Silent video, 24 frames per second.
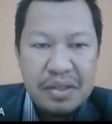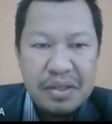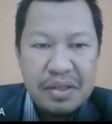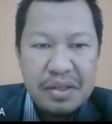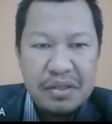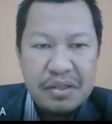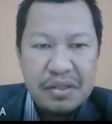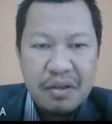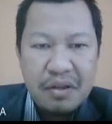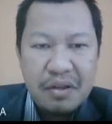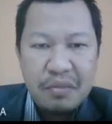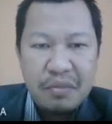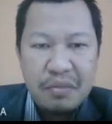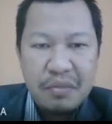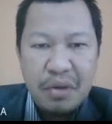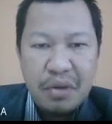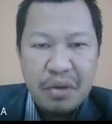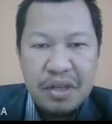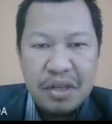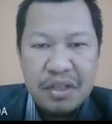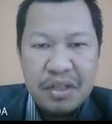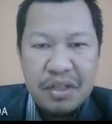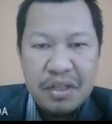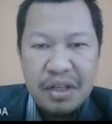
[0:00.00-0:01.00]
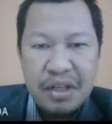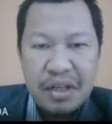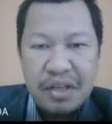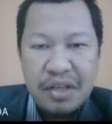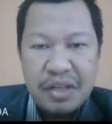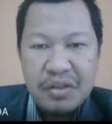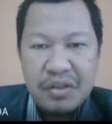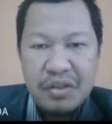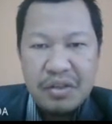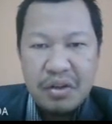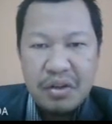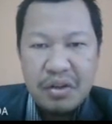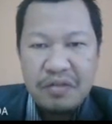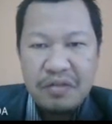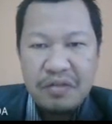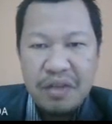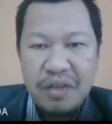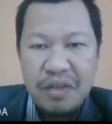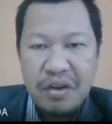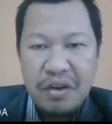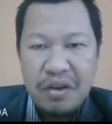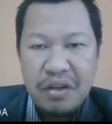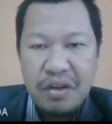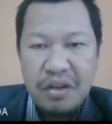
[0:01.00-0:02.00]
of modulation has no
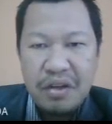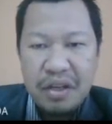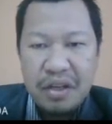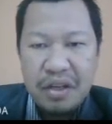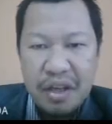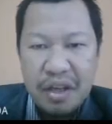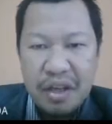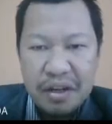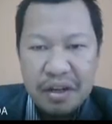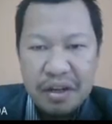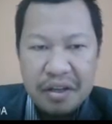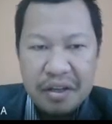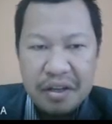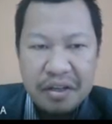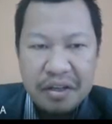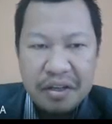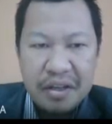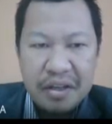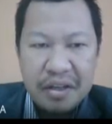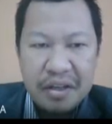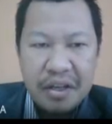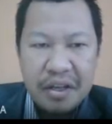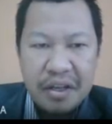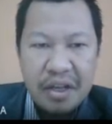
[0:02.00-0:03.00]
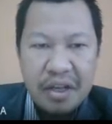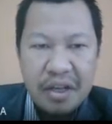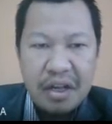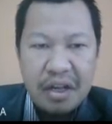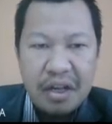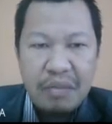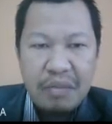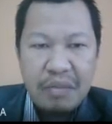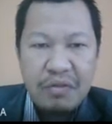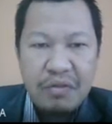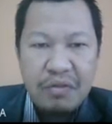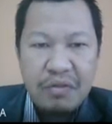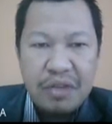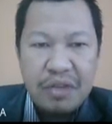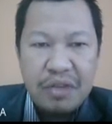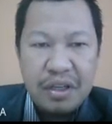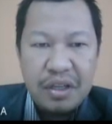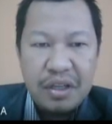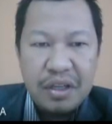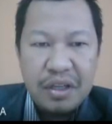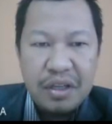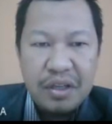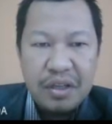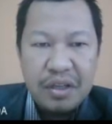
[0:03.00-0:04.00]
effect on the carrier.
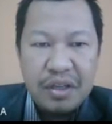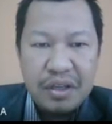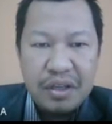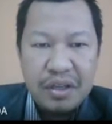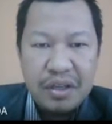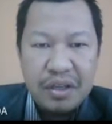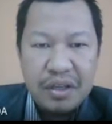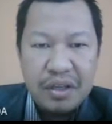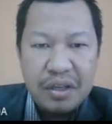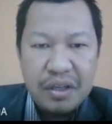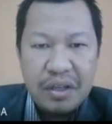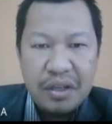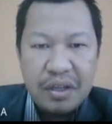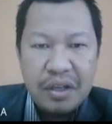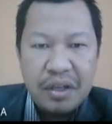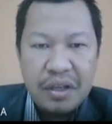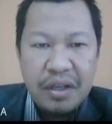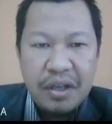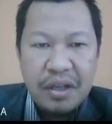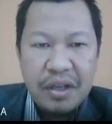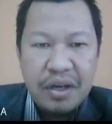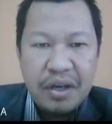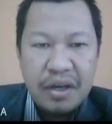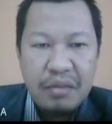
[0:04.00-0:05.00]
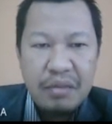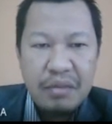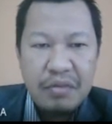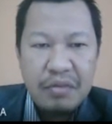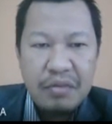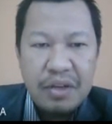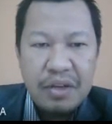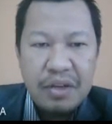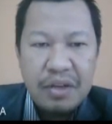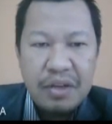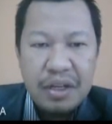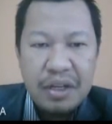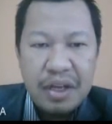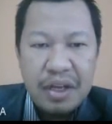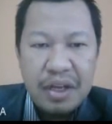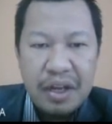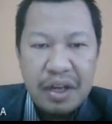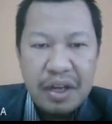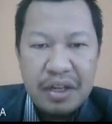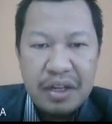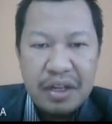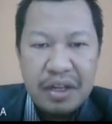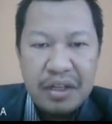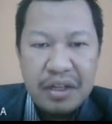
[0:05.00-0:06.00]
Removing the
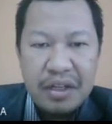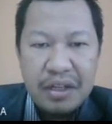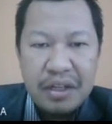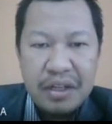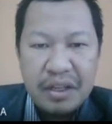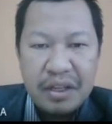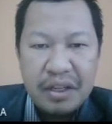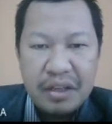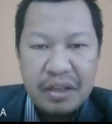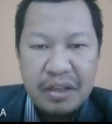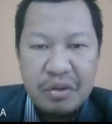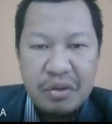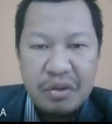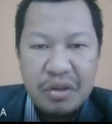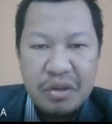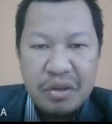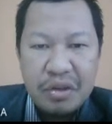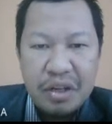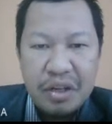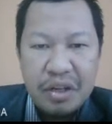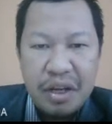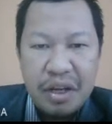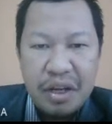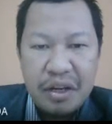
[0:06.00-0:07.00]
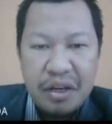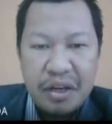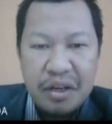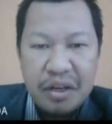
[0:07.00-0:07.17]
carrier to create